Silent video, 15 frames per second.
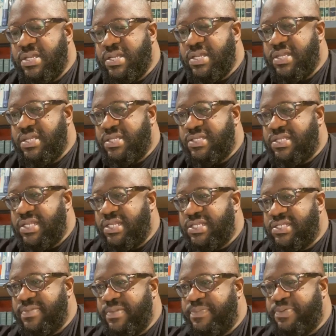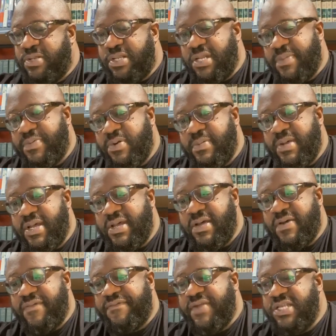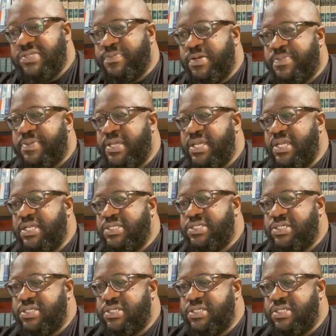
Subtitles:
said this. Let me pull it up on my Facebook page,